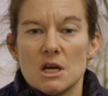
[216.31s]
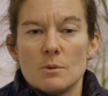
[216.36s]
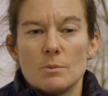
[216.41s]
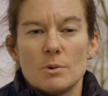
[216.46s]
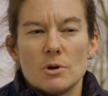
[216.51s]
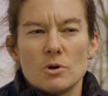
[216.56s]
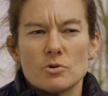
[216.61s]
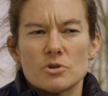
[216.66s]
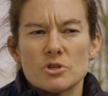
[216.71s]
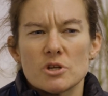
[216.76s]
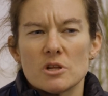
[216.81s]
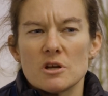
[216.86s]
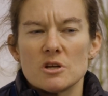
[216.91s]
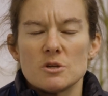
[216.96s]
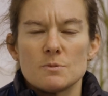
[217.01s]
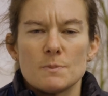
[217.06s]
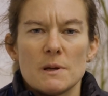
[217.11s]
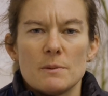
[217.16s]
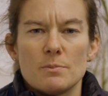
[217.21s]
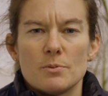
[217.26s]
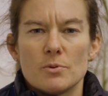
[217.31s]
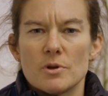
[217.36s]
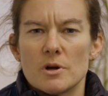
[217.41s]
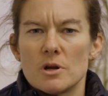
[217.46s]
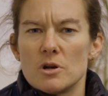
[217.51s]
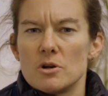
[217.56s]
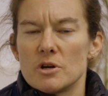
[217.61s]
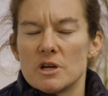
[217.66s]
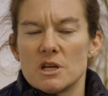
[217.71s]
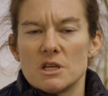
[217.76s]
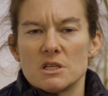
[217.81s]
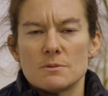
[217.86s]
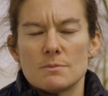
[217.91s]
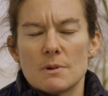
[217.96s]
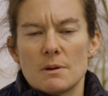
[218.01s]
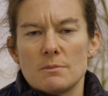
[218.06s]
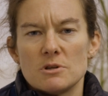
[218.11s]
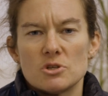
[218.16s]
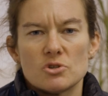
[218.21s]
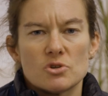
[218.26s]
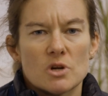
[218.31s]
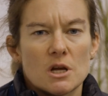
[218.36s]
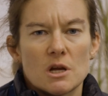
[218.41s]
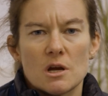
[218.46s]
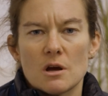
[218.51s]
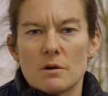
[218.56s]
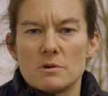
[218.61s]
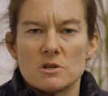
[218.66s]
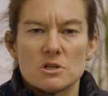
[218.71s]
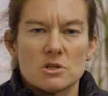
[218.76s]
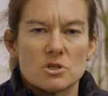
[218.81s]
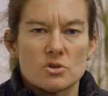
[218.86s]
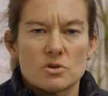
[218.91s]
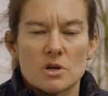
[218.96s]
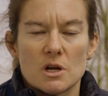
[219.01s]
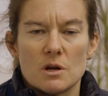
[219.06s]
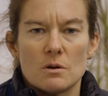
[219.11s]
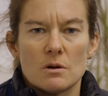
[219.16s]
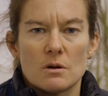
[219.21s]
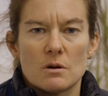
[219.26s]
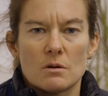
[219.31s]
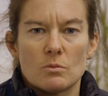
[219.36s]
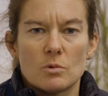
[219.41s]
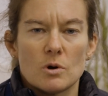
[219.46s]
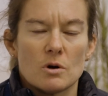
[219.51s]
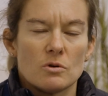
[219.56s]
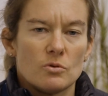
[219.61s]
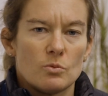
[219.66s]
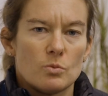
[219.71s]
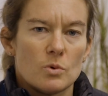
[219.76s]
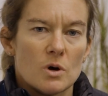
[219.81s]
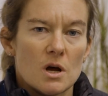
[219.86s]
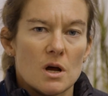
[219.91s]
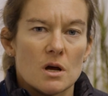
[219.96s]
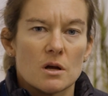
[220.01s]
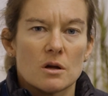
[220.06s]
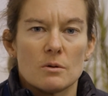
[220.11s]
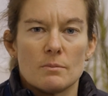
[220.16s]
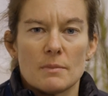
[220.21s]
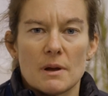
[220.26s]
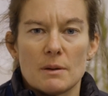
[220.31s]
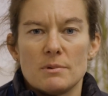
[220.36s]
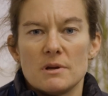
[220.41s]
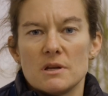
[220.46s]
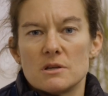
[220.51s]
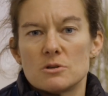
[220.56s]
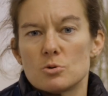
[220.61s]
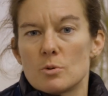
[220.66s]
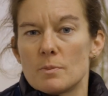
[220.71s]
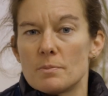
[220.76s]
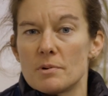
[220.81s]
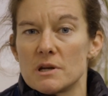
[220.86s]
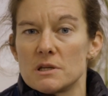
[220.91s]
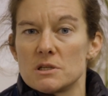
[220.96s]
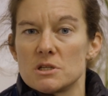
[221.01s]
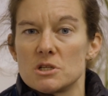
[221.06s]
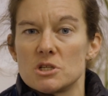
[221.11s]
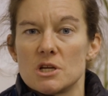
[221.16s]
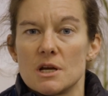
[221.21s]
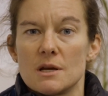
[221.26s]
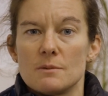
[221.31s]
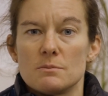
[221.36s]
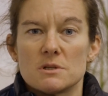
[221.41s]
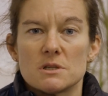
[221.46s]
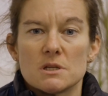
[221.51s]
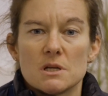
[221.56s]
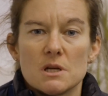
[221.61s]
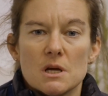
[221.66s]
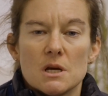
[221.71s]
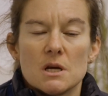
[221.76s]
But also those people that are looking to maybe go into straight world of work, or maybe into apprenticeships.